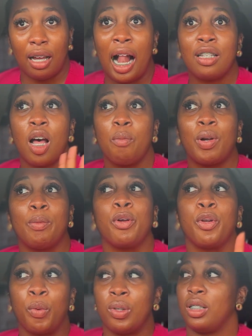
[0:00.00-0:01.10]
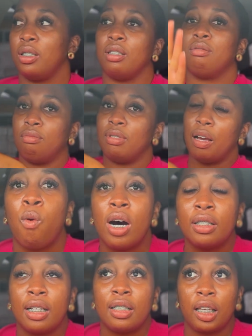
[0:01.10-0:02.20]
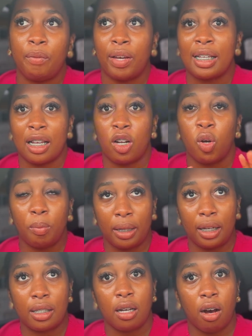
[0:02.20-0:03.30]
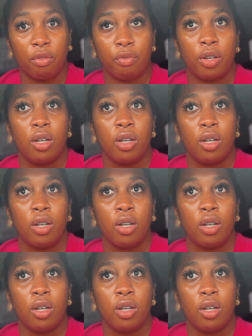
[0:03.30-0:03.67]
I'll talk more about those, and that wanted to give you guys an update of